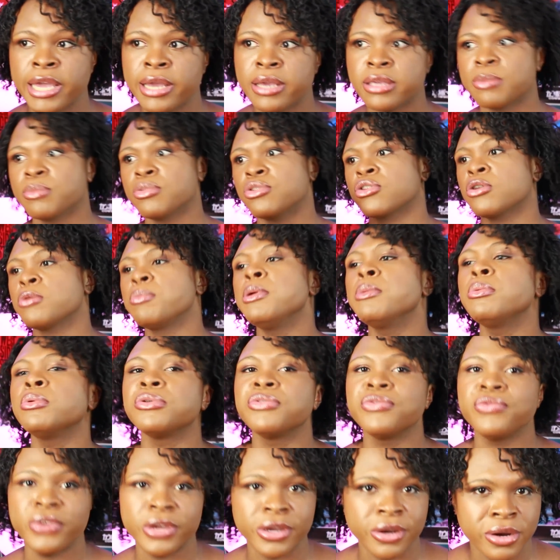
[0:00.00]
because I'm sure people will
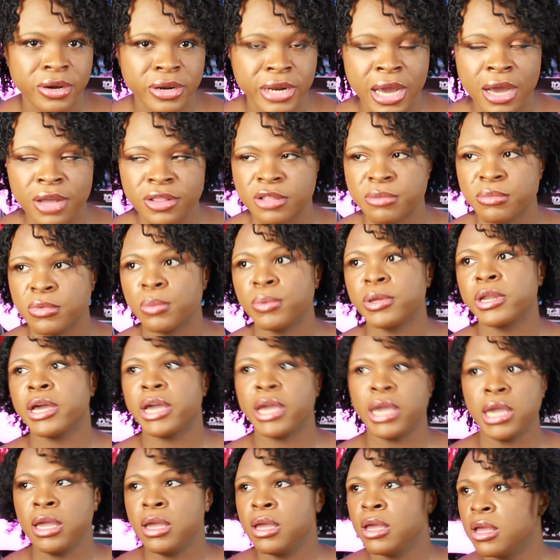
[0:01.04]
figure it out the moment
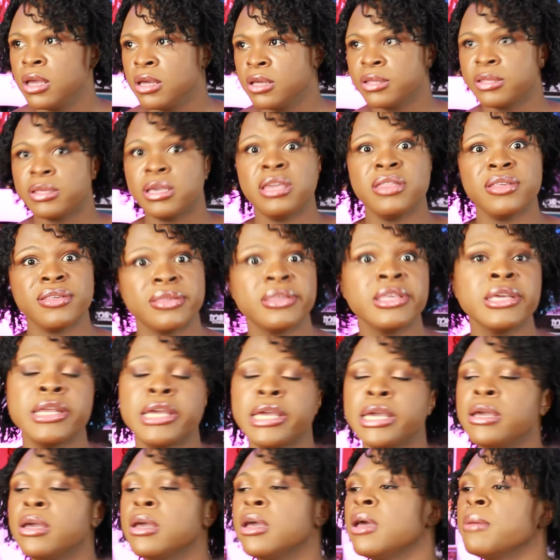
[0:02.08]
I say the
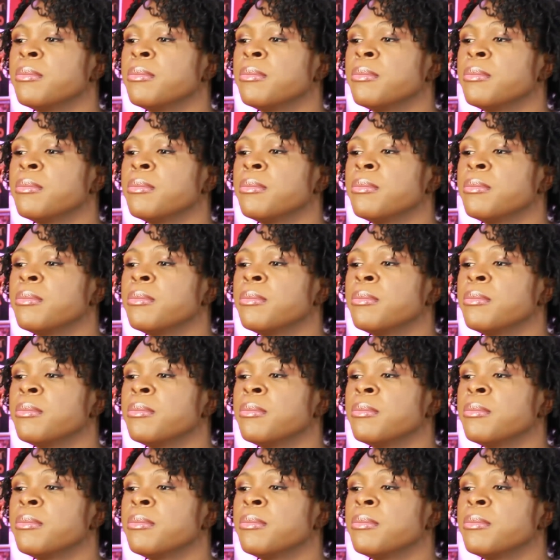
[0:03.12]
city,